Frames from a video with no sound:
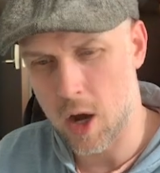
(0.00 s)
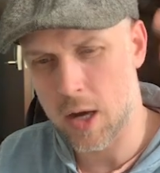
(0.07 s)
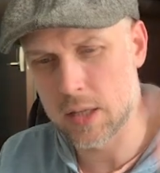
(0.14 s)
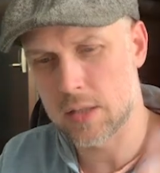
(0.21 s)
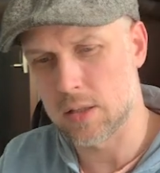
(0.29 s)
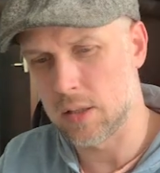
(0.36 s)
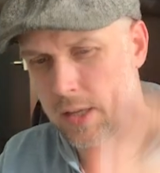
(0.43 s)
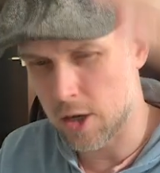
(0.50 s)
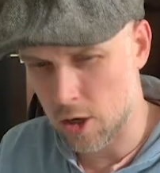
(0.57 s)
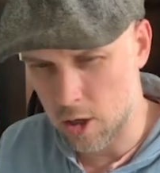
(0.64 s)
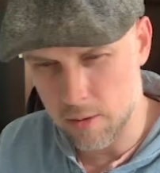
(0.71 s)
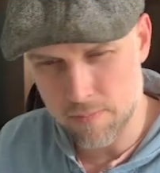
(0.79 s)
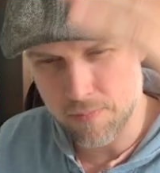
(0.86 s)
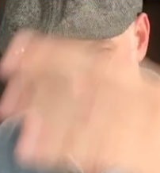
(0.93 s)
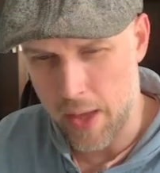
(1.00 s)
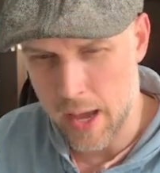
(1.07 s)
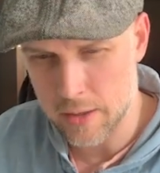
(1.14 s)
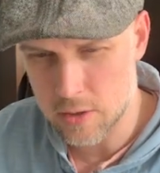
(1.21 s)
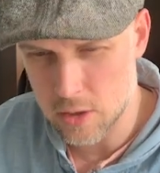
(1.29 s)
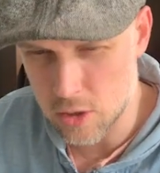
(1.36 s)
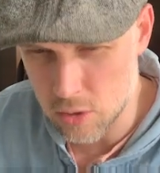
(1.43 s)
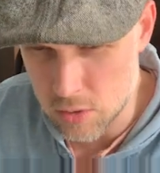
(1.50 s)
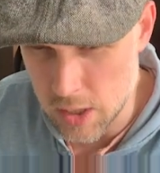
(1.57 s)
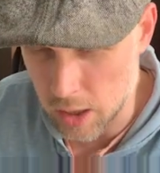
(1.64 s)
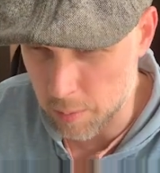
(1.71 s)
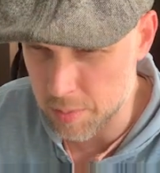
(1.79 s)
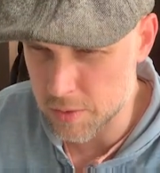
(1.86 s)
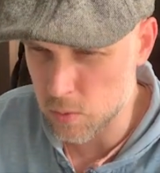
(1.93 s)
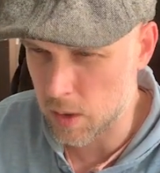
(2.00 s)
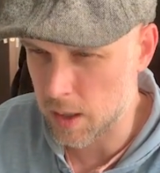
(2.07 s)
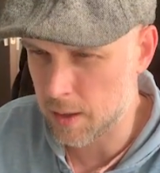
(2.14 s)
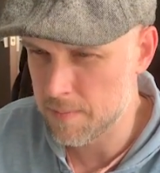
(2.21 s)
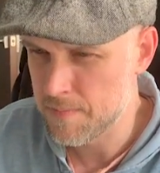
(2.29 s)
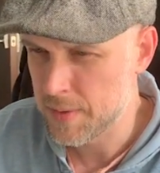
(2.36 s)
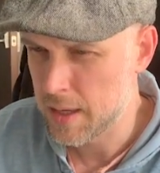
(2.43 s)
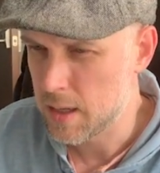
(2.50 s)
oscillator, that's a huge help as well.